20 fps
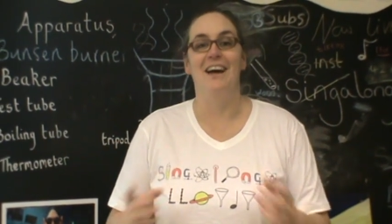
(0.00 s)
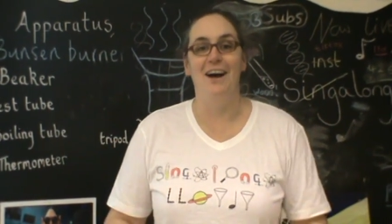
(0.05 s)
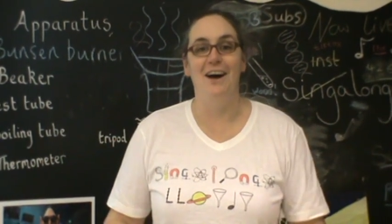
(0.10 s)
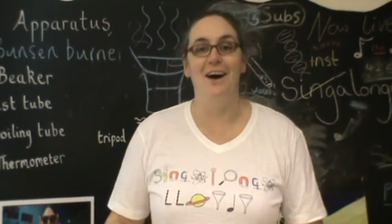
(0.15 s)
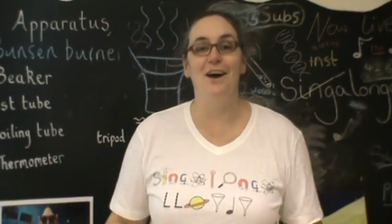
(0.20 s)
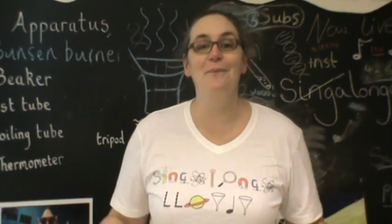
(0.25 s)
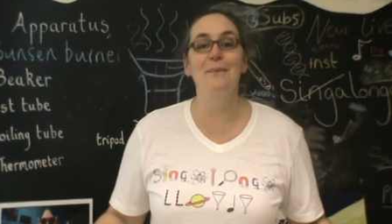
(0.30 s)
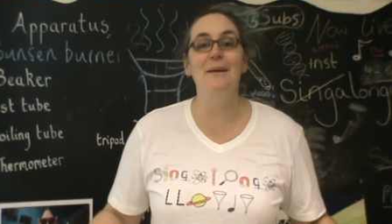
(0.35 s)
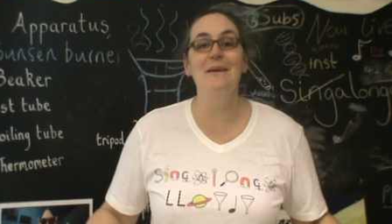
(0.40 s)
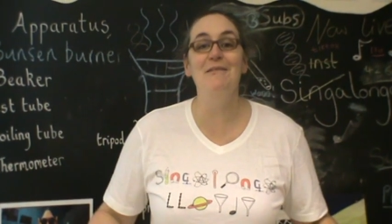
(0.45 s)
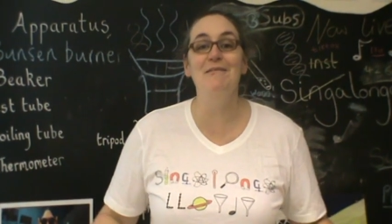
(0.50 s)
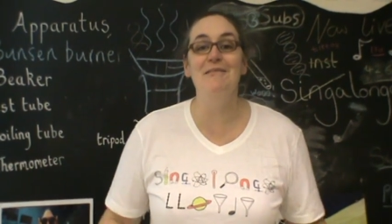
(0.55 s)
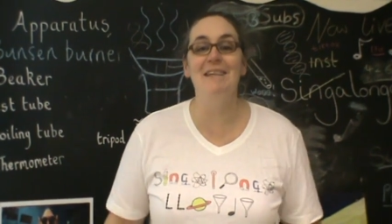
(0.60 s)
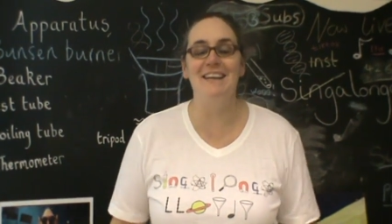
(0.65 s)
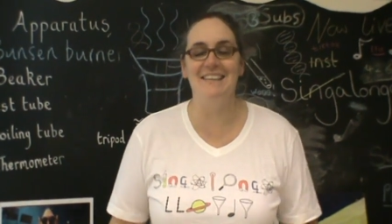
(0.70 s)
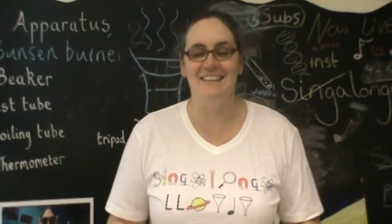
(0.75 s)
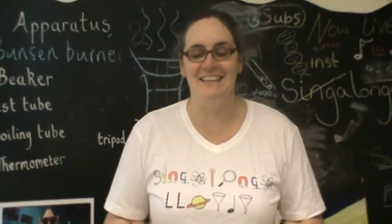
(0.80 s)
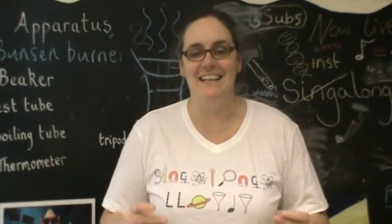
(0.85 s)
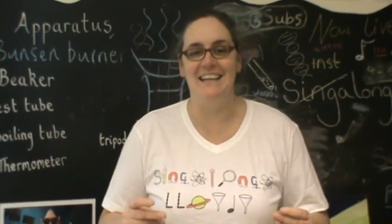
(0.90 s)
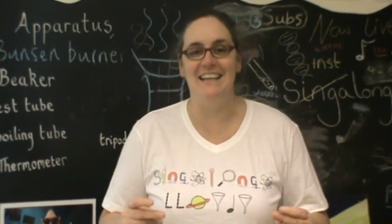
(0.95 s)
Are we
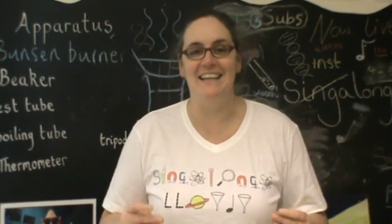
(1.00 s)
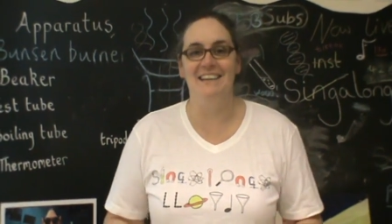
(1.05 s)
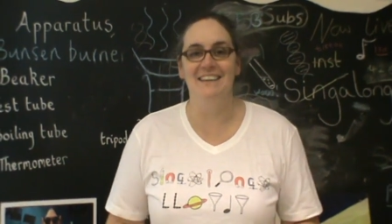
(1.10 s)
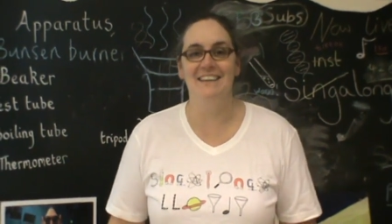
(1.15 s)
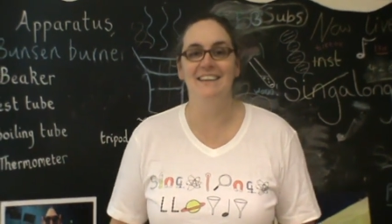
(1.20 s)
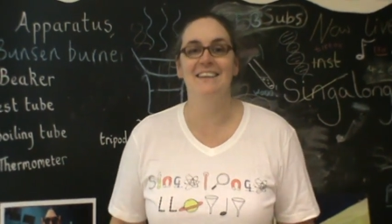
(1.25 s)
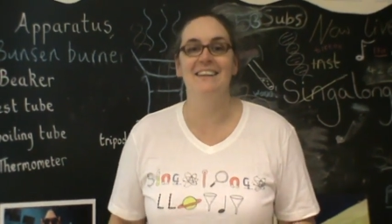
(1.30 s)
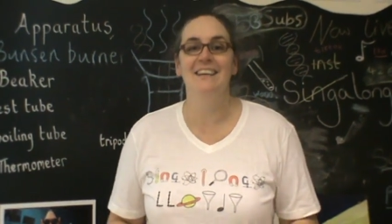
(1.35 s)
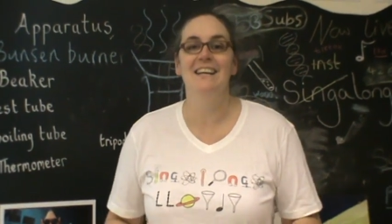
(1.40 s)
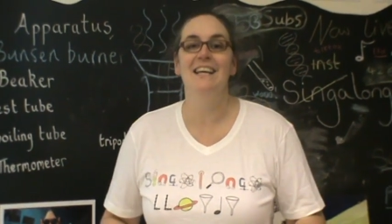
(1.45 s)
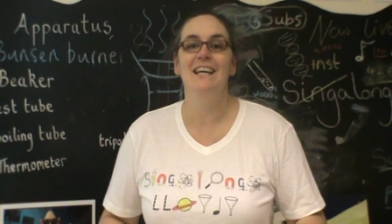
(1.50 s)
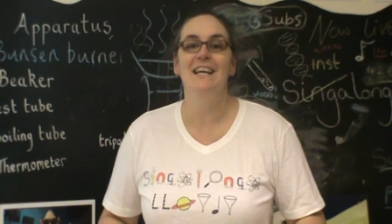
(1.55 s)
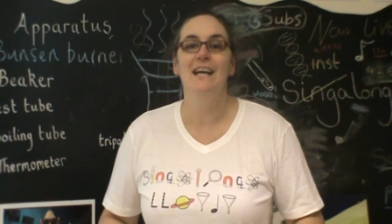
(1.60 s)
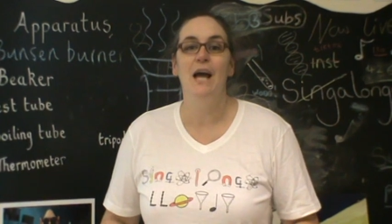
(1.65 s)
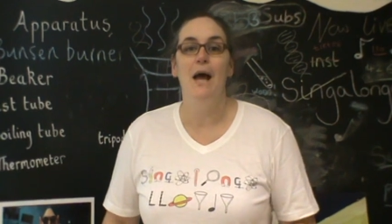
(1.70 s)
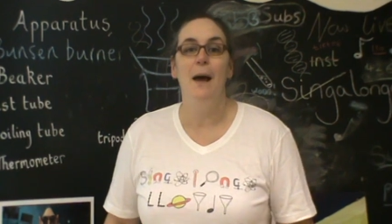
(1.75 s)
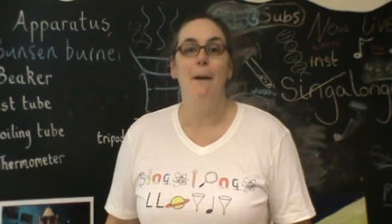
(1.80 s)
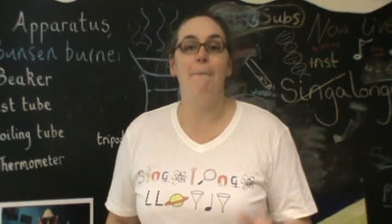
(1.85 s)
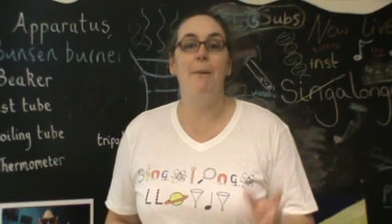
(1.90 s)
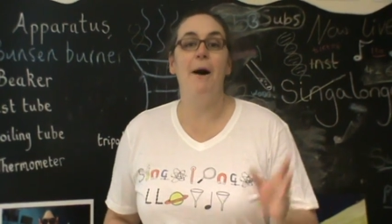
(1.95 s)
ready?
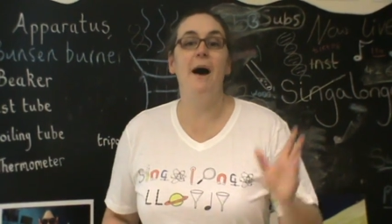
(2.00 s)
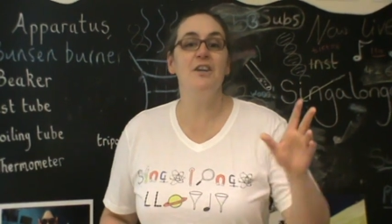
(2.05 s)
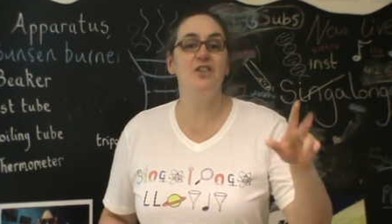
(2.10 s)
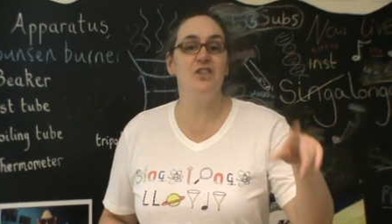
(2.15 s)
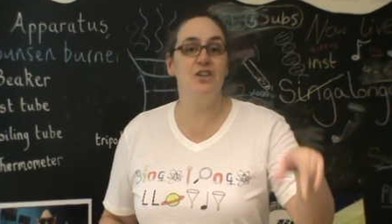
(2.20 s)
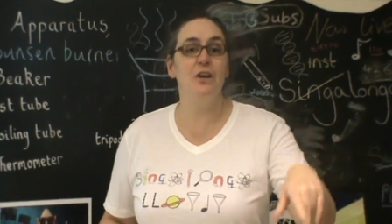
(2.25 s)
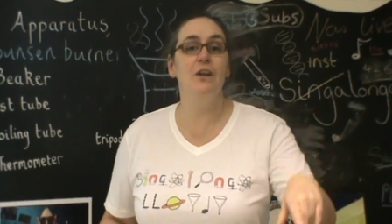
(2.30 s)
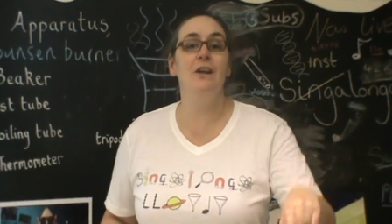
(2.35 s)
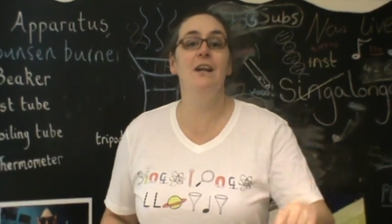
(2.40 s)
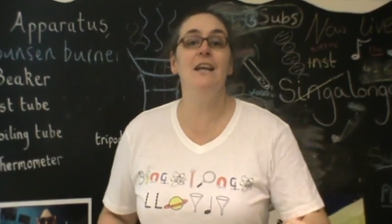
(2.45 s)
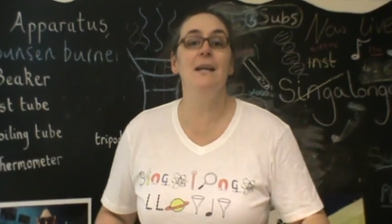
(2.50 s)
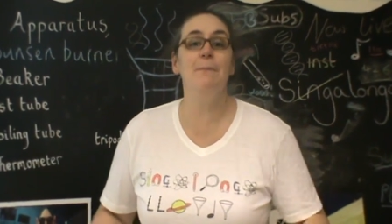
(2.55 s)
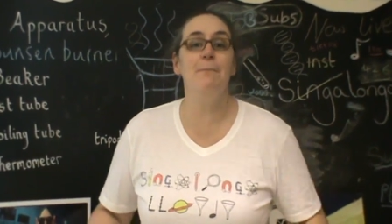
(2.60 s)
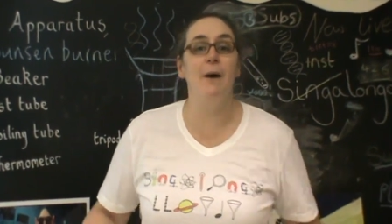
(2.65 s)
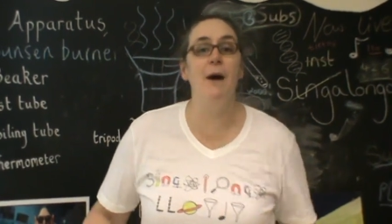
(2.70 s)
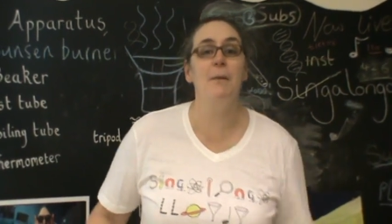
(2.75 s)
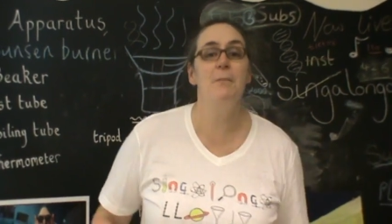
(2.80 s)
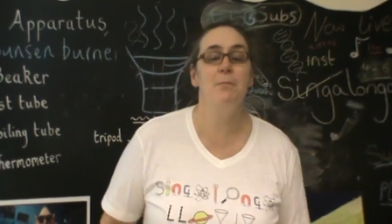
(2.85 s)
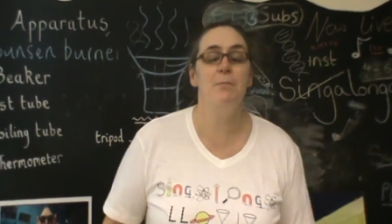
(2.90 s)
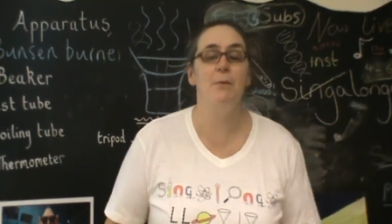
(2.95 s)
Partially
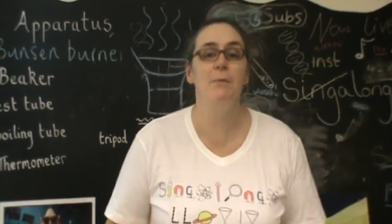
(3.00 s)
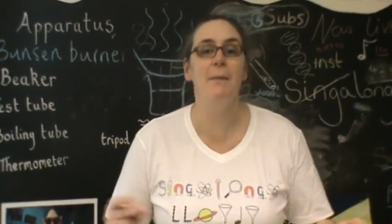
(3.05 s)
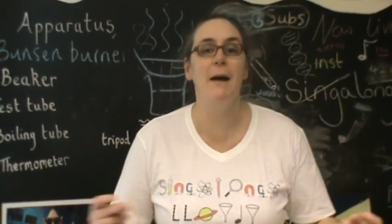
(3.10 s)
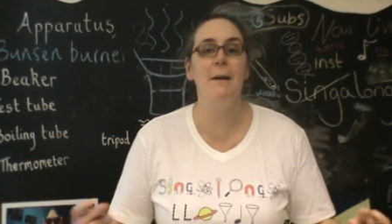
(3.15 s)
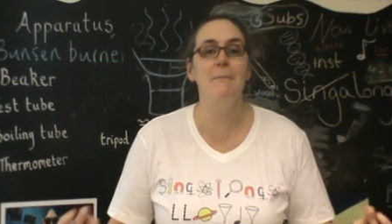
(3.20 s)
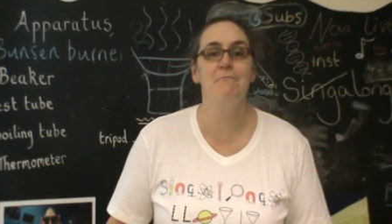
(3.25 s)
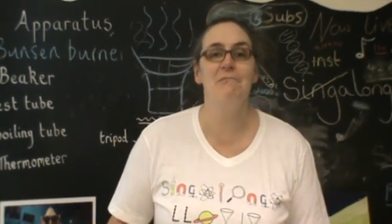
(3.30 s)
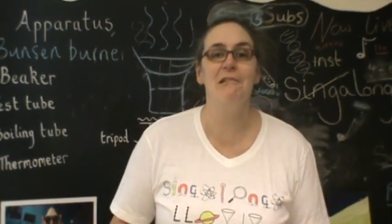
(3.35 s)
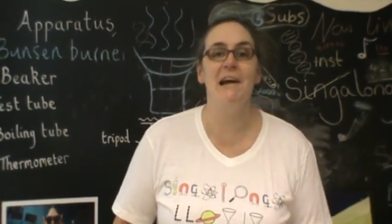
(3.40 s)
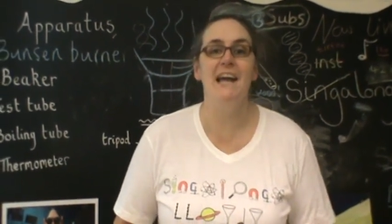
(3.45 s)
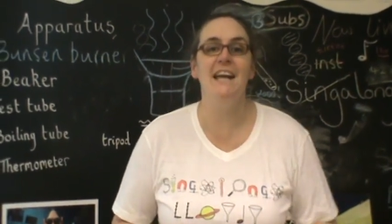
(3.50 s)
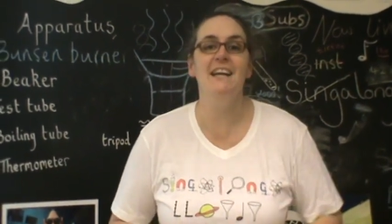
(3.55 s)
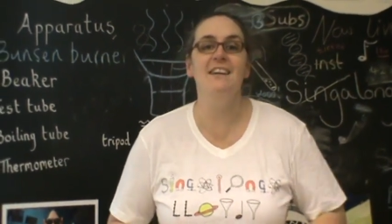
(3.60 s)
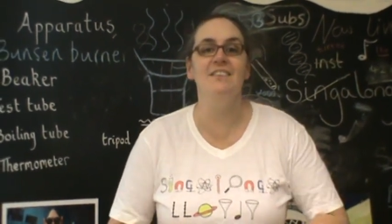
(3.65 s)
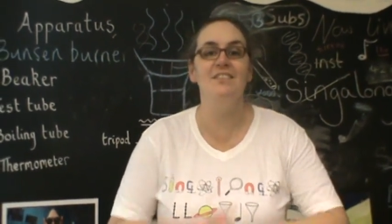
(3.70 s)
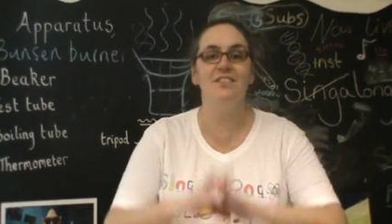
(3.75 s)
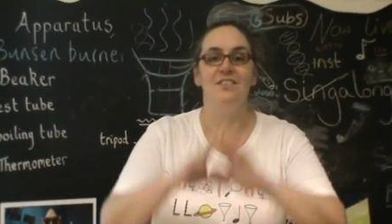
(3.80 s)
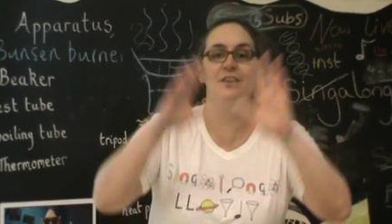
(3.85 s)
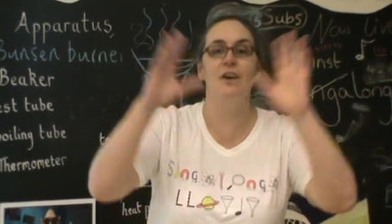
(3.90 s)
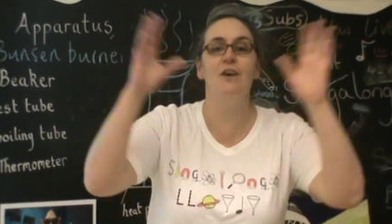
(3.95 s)
permeable membrane
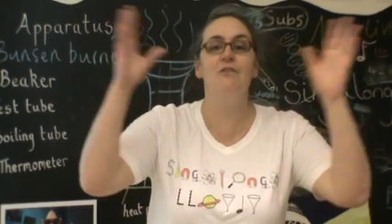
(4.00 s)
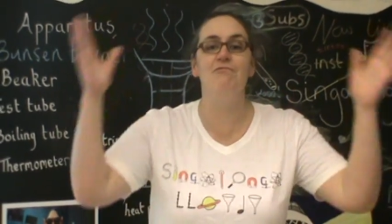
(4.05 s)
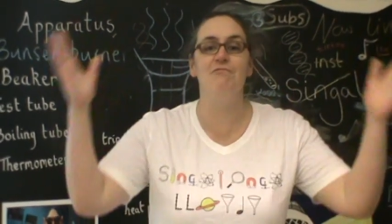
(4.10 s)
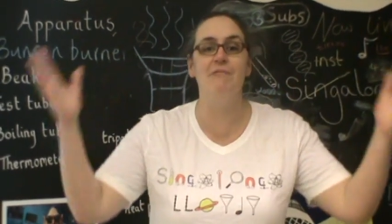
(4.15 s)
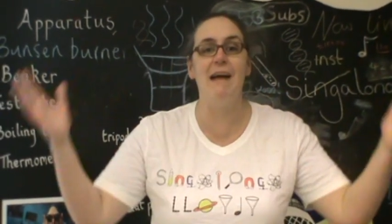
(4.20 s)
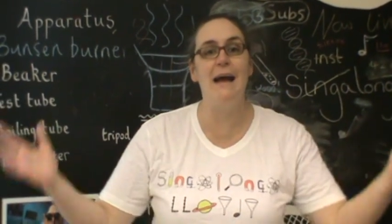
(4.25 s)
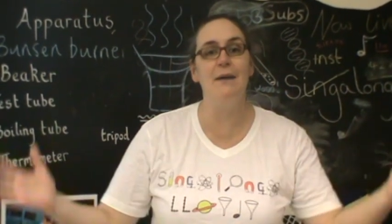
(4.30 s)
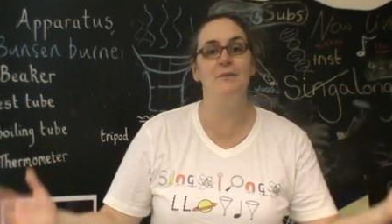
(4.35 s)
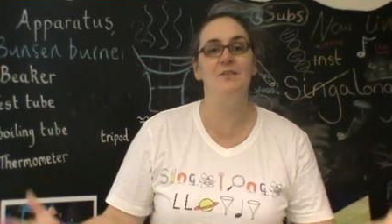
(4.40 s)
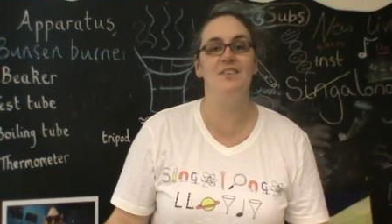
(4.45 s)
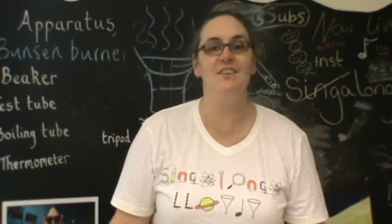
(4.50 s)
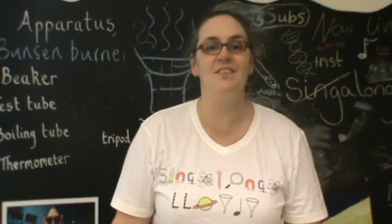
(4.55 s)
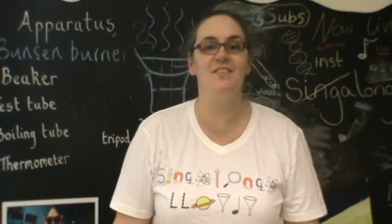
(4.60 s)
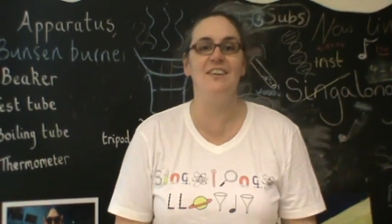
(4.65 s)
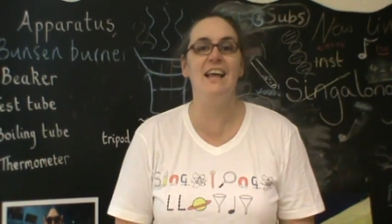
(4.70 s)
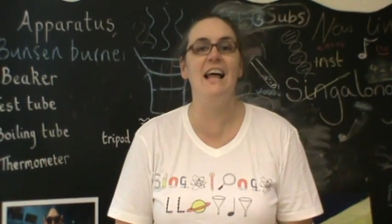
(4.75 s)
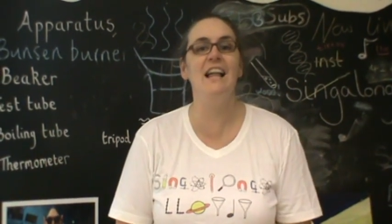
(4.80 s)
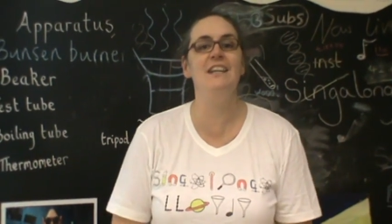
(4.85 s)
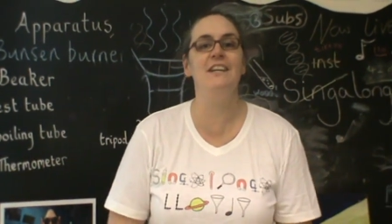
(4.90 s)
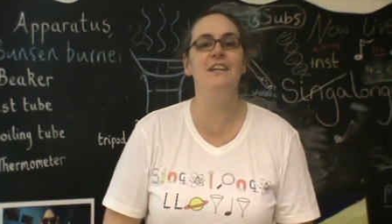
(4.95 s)
surrounds a
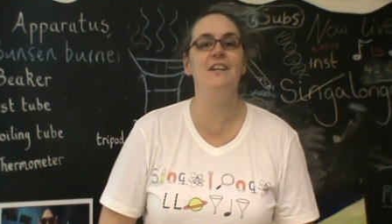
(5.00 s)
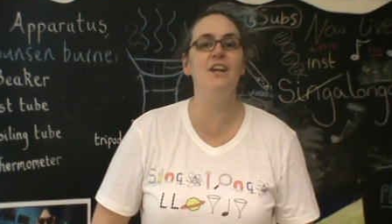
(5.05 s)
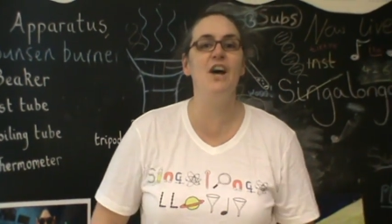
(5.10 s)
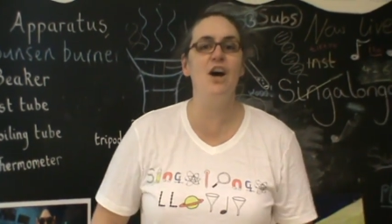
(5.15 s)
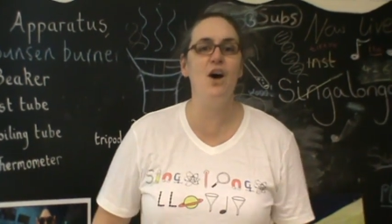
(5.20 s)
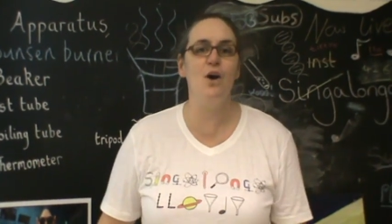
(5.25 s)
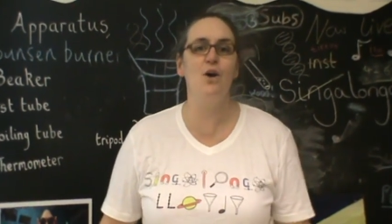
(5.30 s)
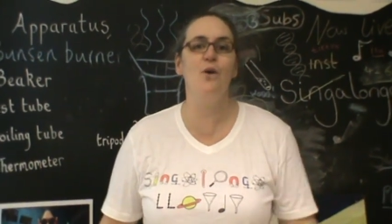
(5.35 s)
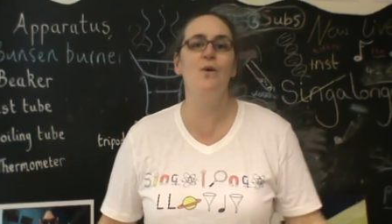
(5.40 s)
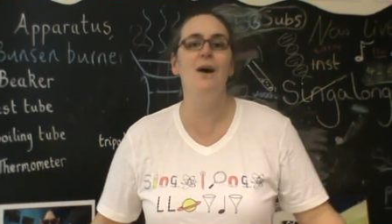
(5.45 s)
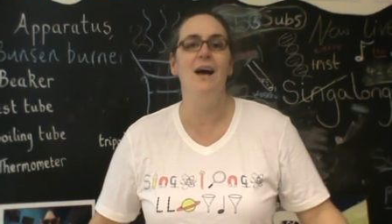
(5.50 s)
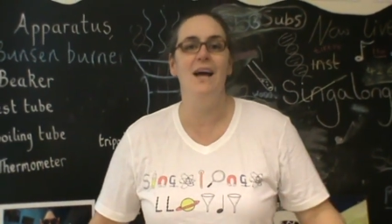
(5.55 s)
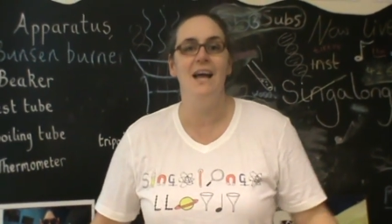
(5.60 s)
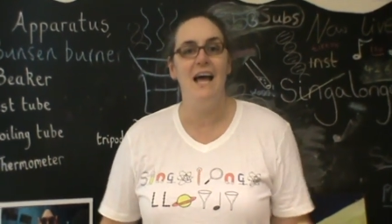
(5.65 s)
cell, you know,